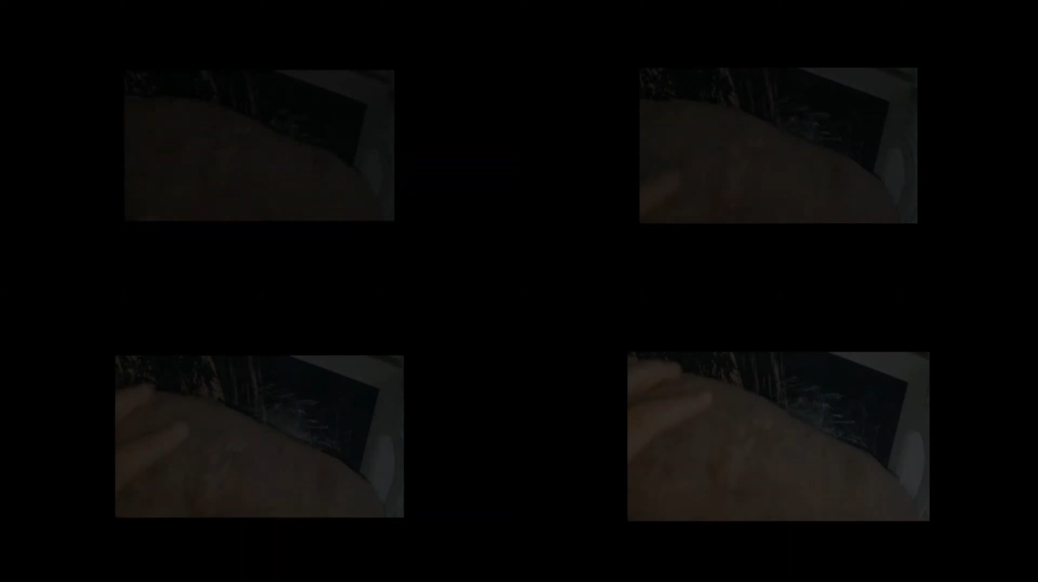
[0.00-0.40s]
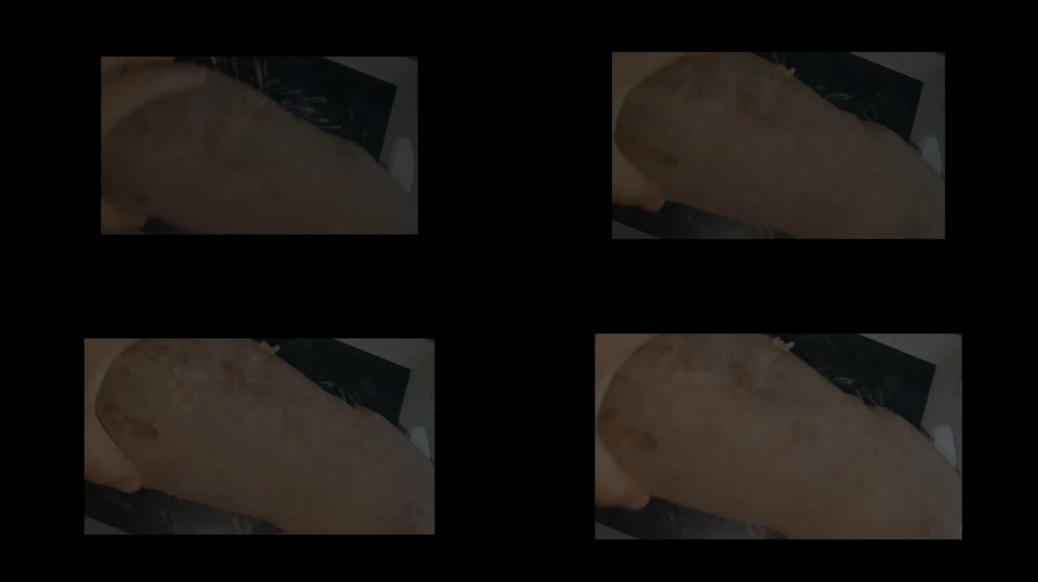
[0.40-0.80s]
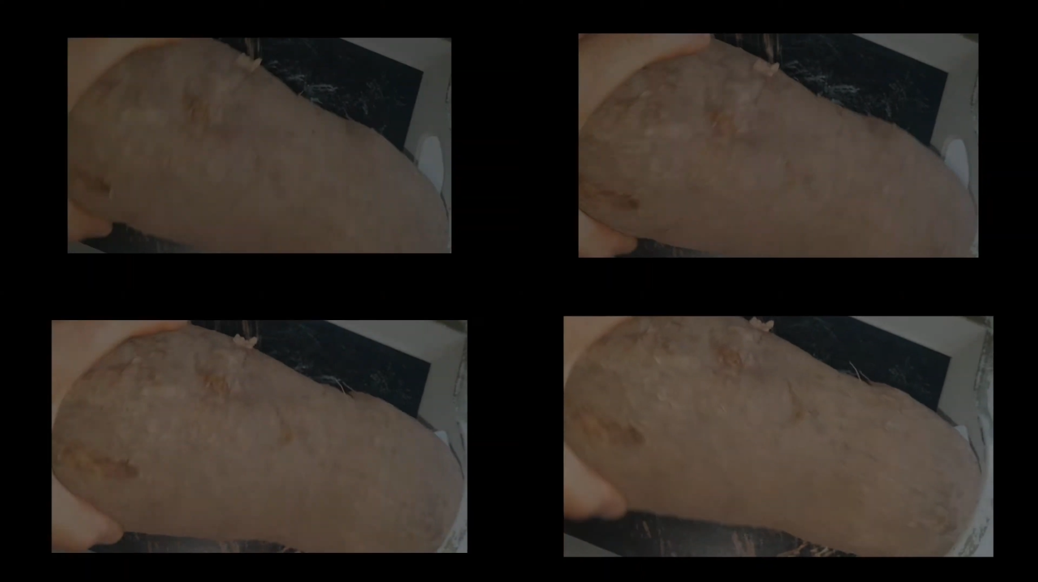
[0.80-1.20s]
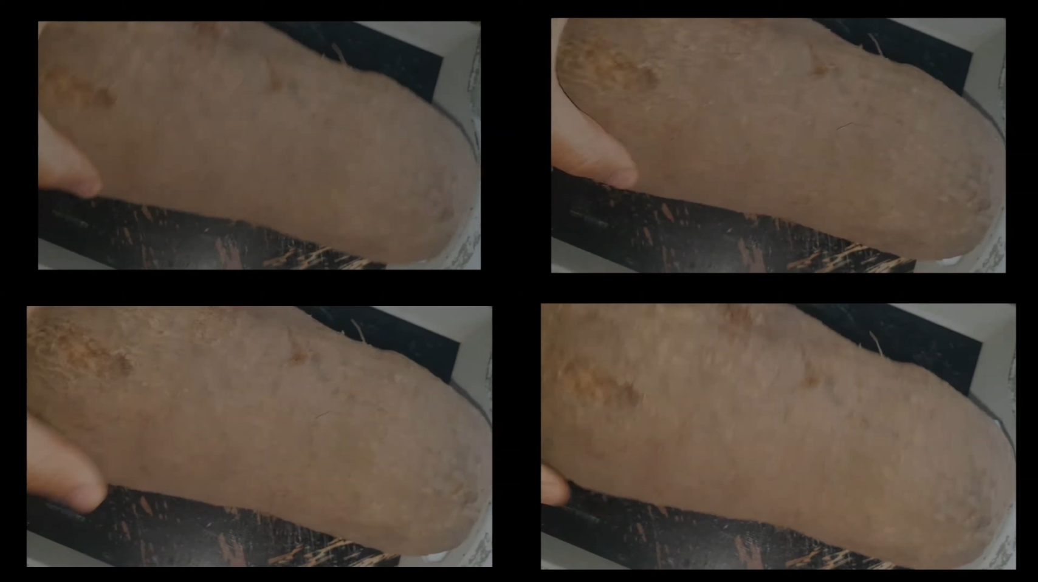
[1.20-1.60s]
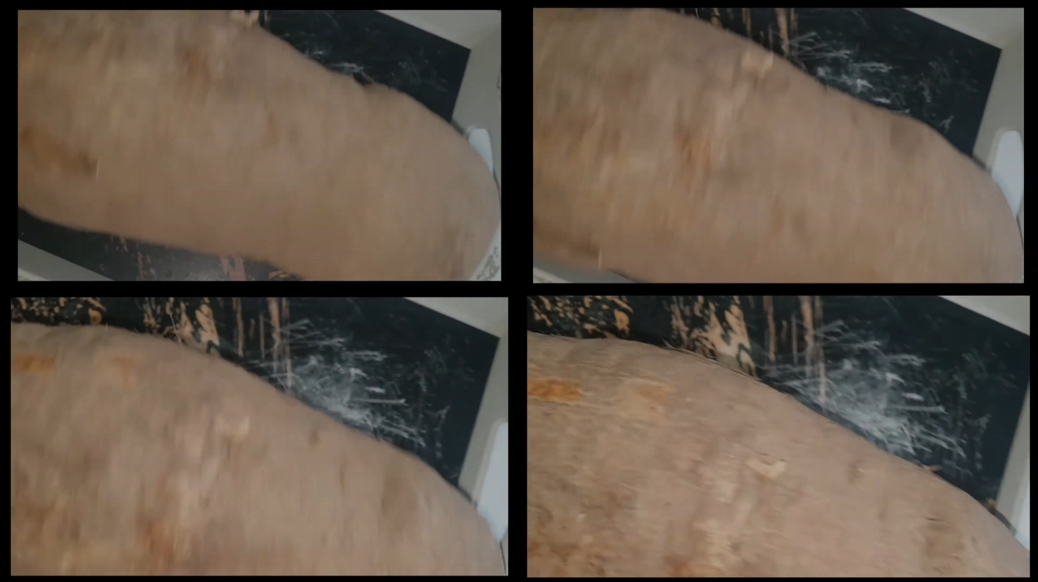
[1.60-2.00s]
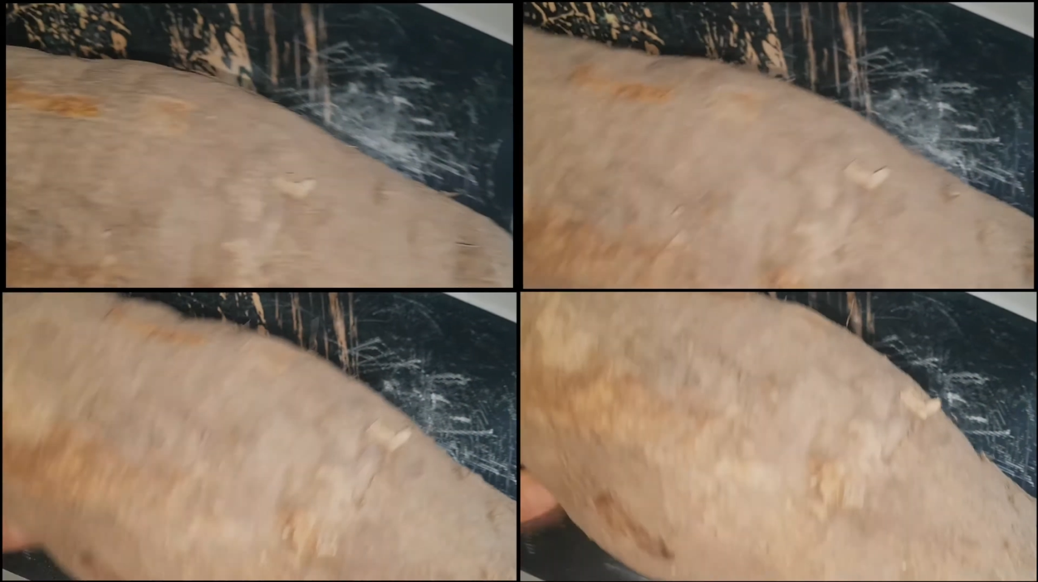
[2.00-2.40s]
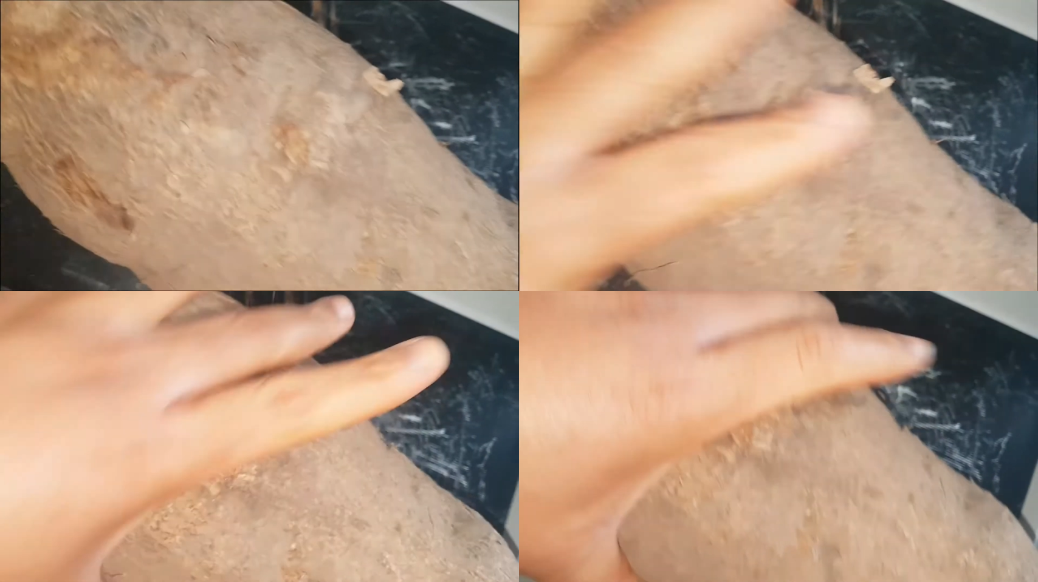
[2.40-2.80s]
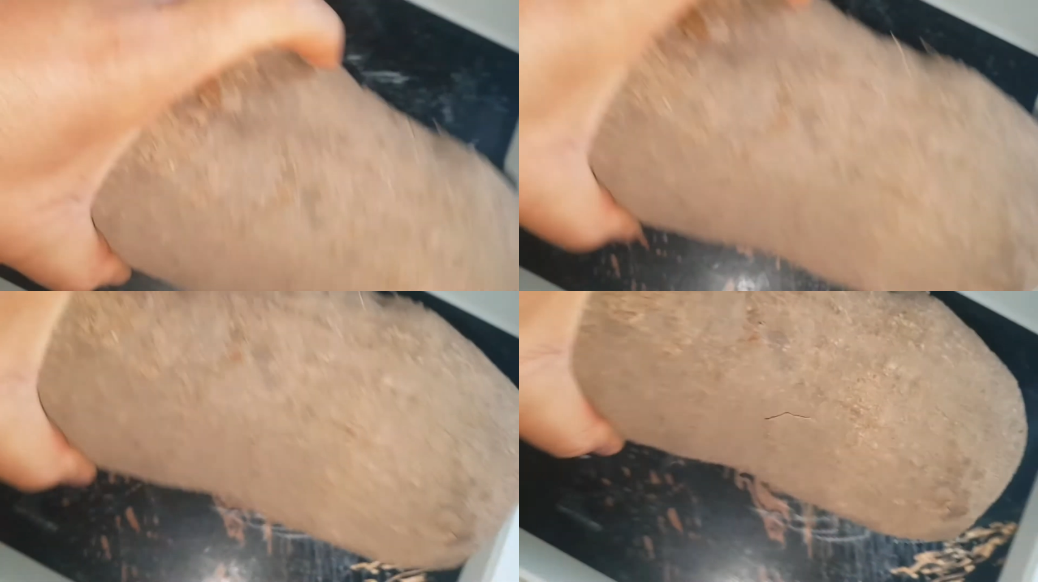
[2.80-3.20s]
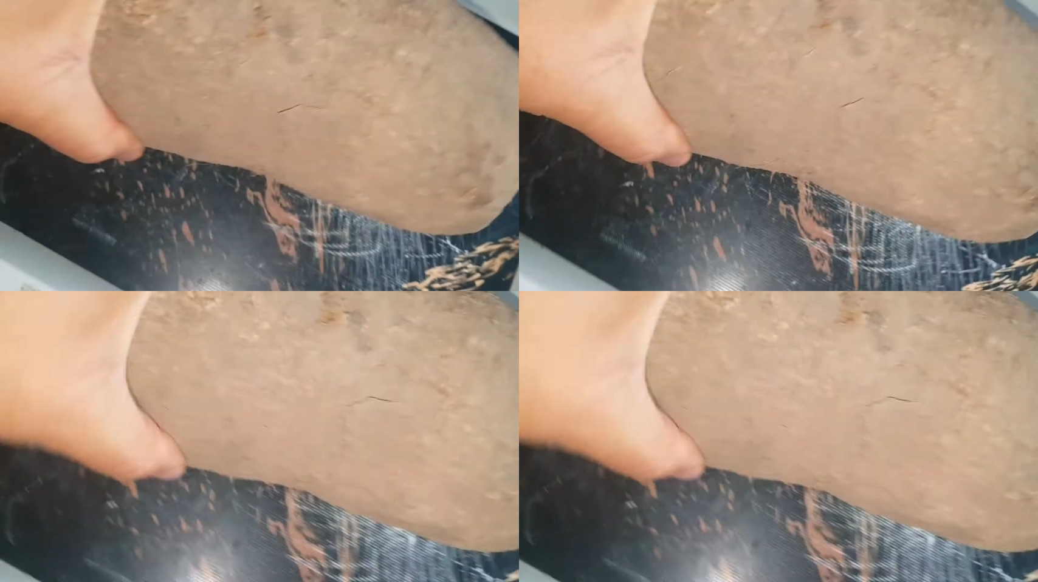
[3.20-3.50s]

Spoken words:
(no speaker visible)